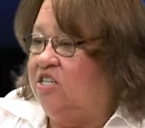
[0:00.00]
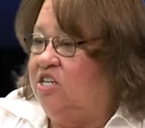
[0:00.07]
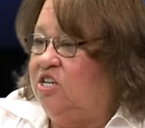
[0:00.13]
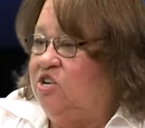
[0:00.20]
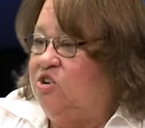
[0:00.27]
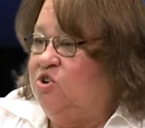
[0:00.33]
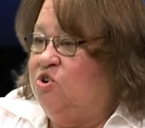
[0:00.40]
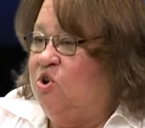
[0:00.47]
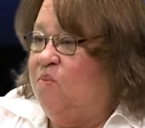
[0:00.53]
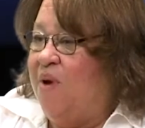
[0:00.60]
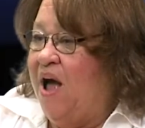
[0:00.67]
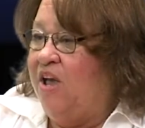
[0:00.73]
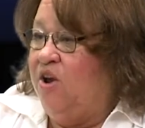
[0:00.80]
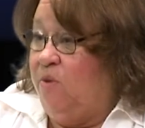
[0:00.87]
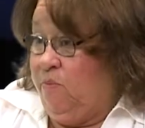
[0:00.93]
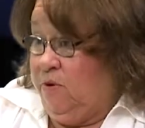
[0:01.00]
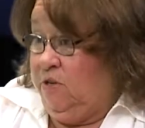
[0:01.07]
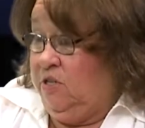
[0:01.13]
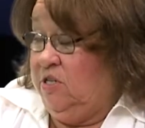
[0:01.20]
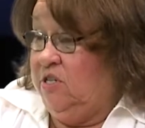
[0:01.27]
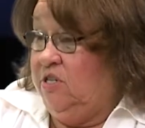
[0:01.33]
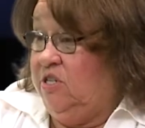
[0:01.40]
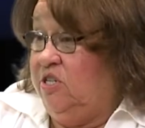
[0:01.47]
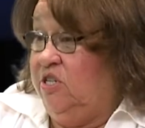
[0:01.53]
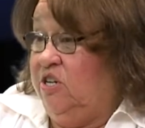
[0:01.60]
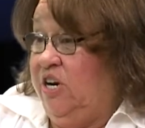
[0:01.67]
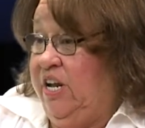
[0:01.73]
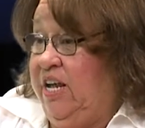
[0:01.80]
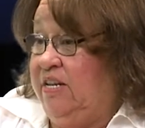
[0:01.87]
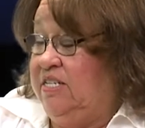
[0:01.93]
to you about your personal
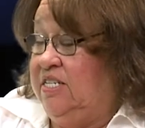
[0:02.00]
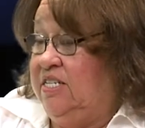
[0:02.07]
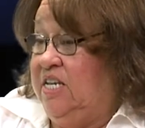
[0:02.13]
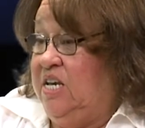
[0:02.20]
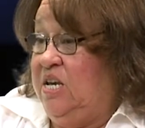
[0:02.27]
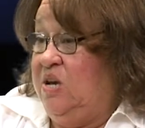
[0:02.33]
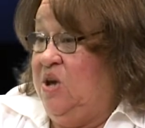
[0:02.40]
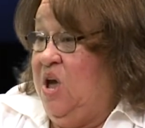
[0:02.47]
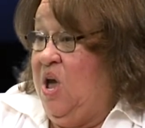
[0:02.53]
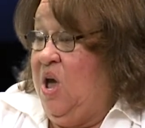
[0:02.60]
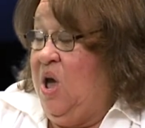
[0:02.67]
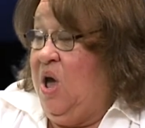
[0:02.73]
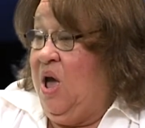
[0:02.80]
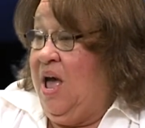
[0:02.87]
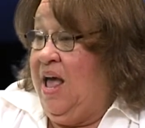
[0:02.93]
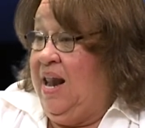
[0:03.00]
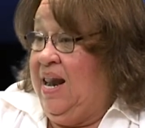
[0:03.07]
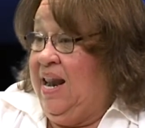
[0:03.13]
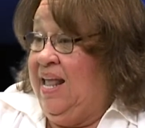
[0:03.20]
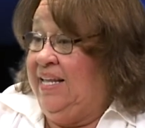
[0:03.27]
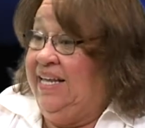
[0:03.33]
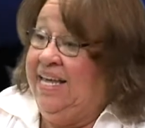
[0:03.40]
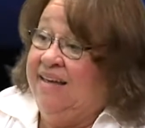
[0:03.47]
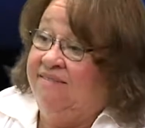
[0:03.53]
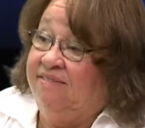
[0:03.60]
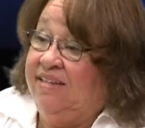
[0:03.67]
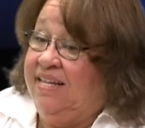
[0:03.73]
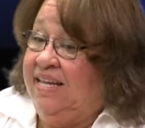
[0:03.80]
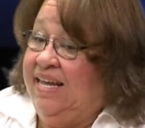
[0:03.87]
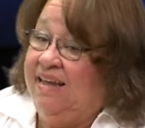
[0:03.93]
journey and see, and
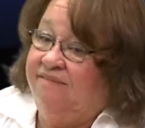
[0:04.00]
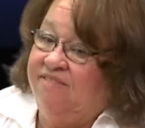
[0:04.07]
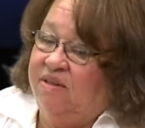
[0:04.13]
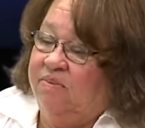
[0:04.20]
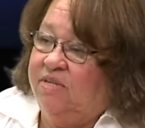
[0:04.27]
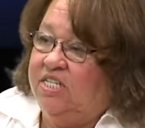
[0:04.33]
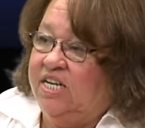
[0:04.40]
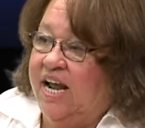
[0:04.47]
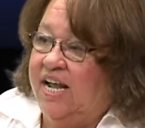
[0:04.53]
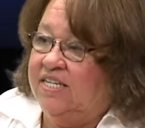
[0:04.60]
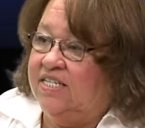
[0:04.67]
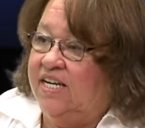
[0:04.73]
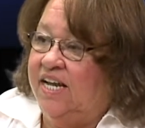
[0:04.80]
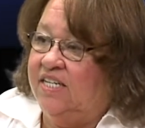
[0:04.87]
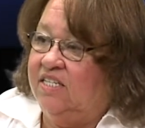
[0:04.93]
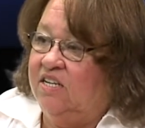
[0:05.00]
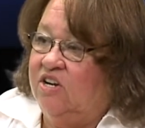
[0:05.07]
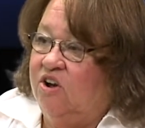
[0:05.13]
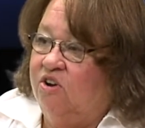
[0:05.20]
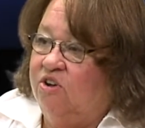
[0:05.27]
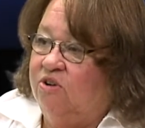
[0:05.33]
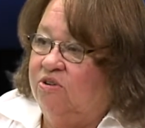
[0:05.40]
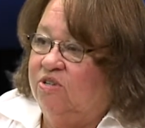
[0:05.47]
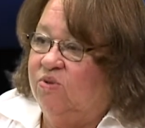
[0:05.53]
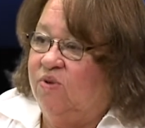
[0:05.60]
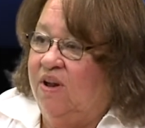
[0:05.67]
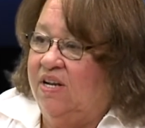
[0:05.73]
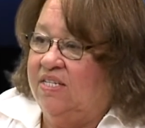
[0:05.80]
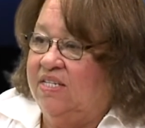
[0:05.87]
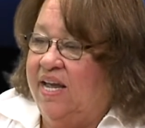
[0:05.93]
give them a chance to get to know you as
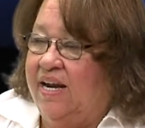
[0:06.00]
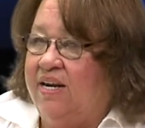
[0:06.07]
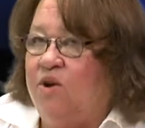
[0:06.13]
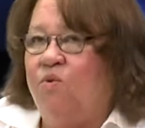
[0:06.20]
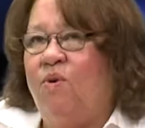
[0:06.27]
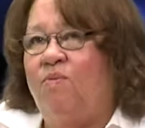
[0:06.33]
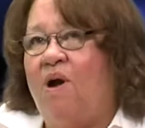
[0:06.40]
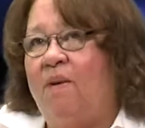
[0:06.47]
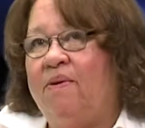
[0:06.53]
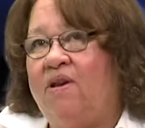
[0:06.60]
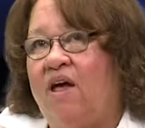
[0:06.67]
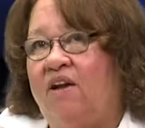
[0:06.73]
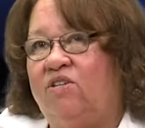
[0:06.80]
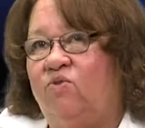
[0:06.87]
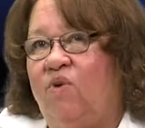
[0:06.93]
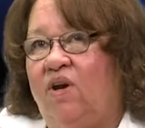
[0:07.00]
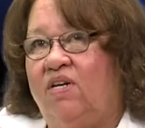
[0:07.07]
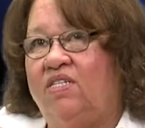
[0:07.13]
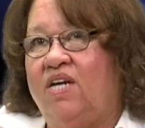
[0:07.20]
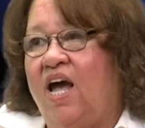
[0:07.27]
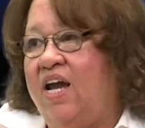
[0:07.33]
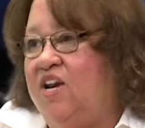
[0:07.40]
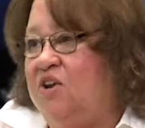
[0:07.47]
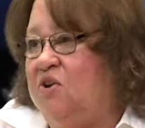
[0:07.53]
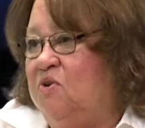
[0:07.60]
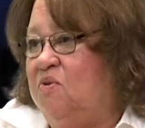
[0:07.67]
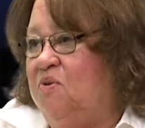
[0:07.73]
well as I do. Well, probably not as well as I do.